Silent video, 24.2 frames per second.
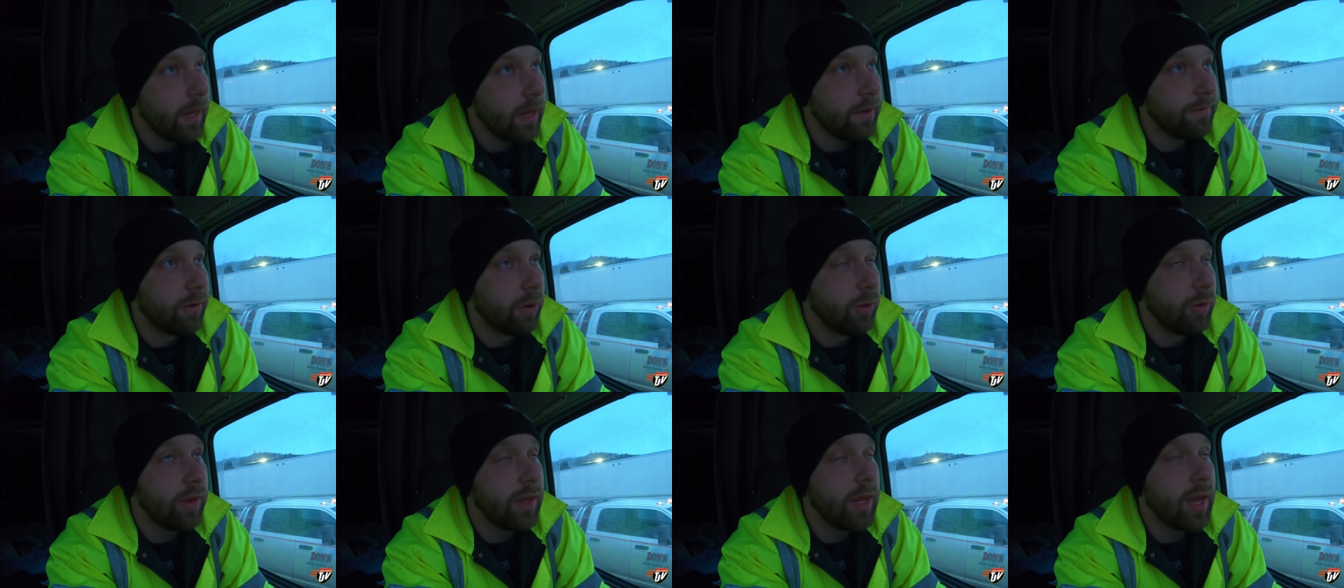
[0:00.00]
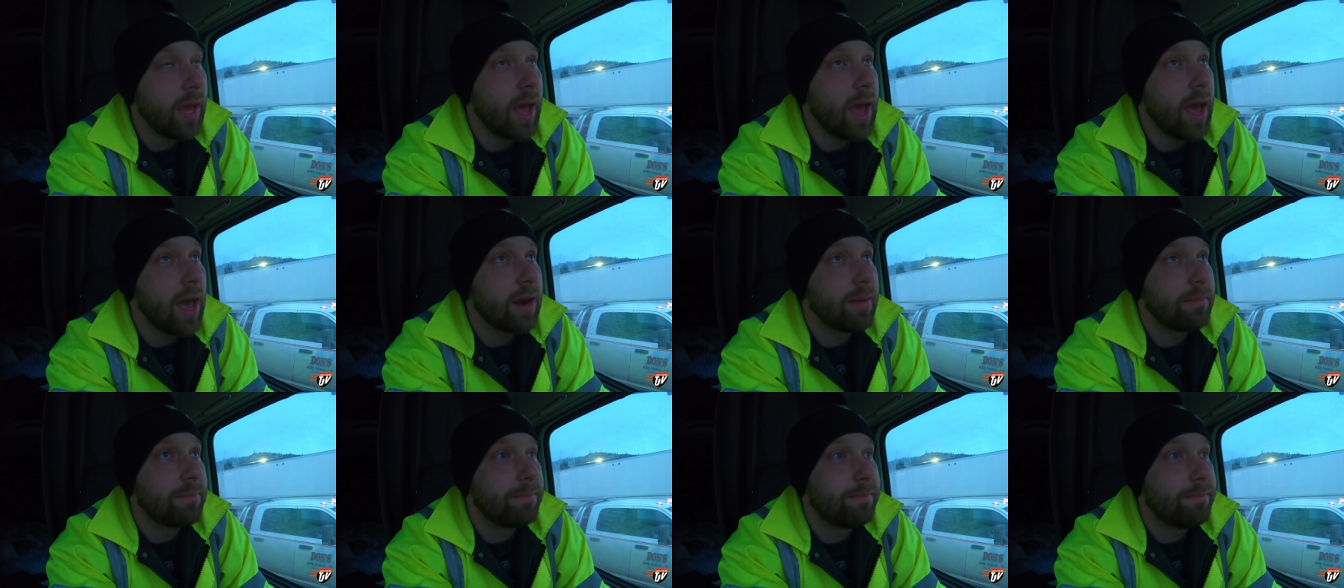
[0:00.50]
If only I
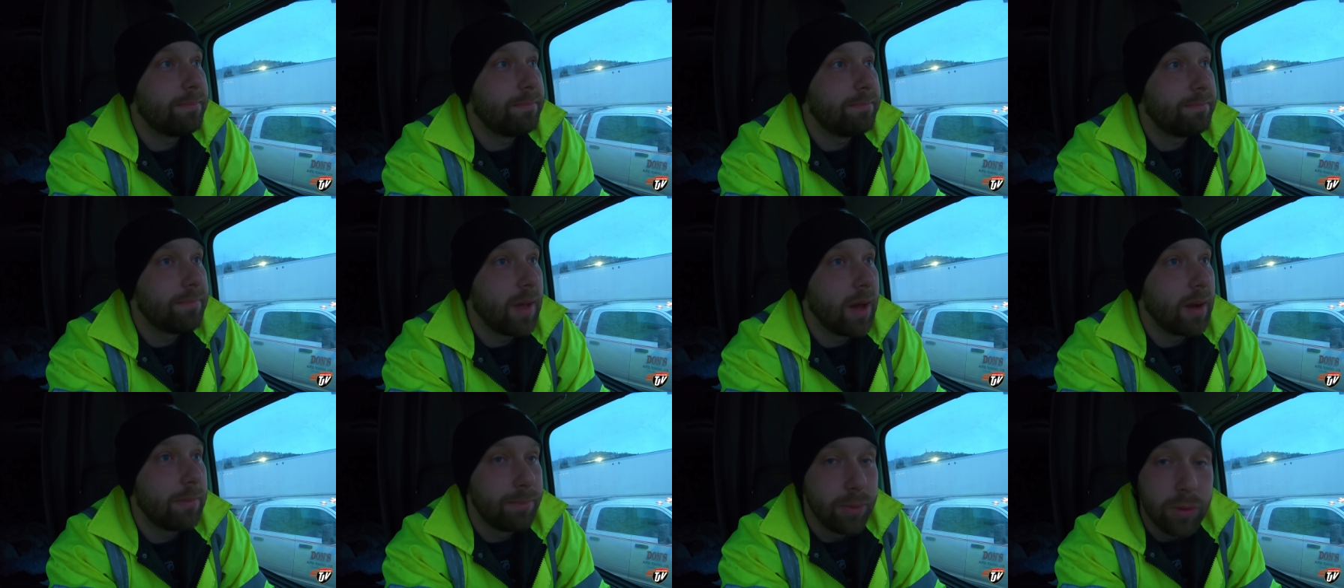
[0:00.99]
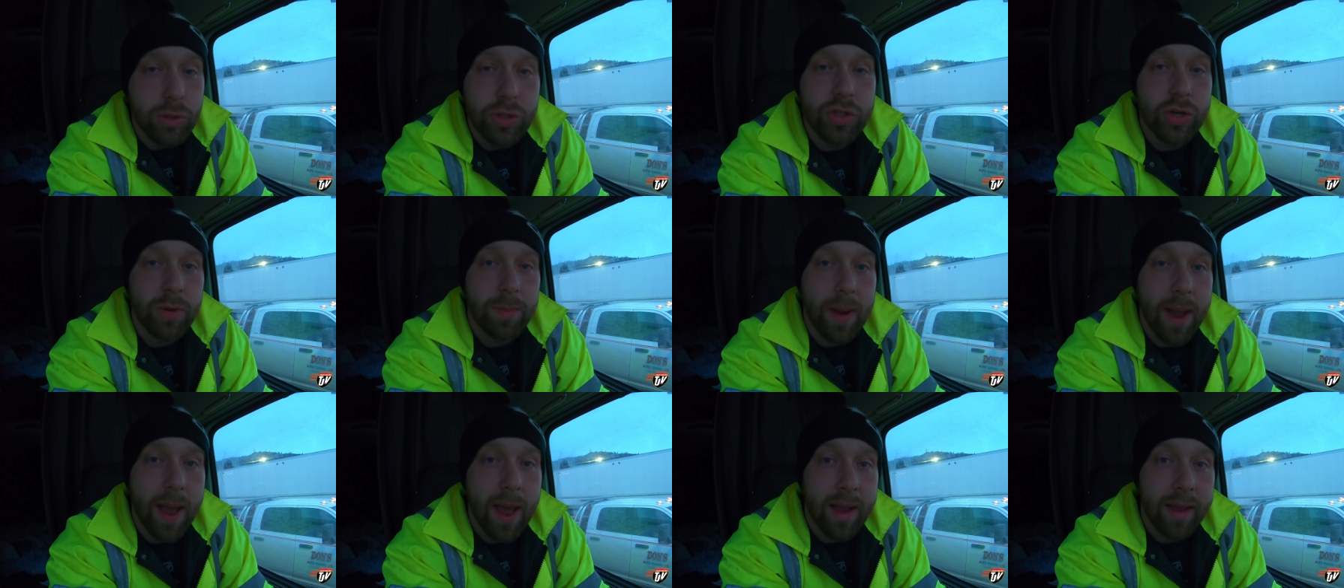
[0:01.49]
had a, a
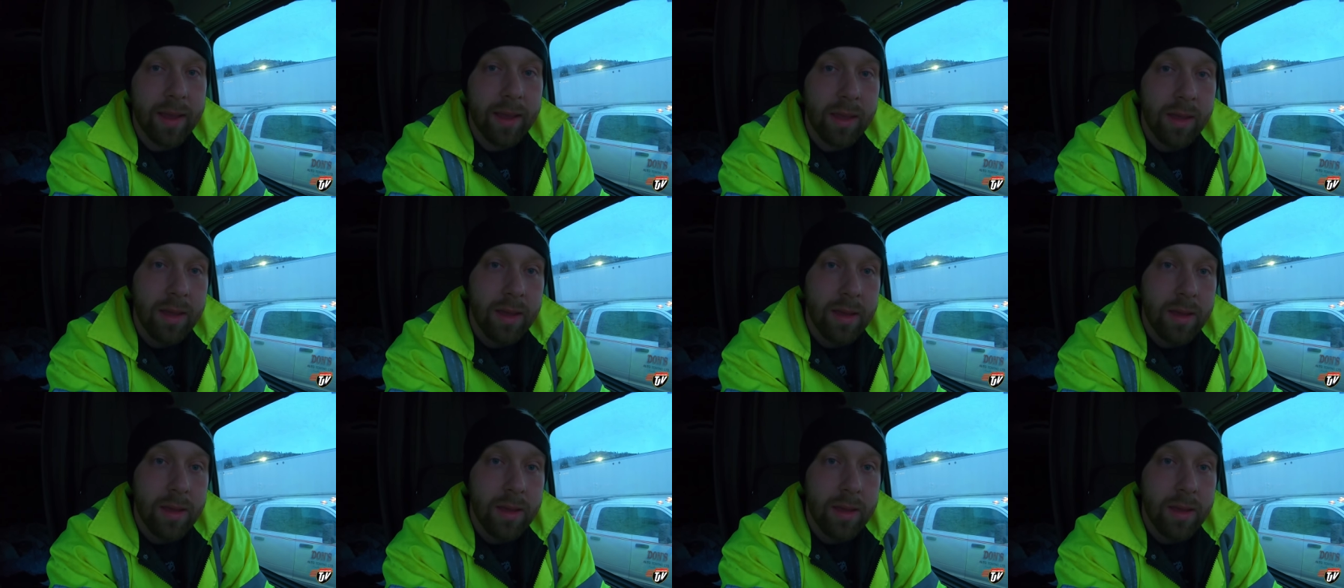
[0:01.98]
booster pack.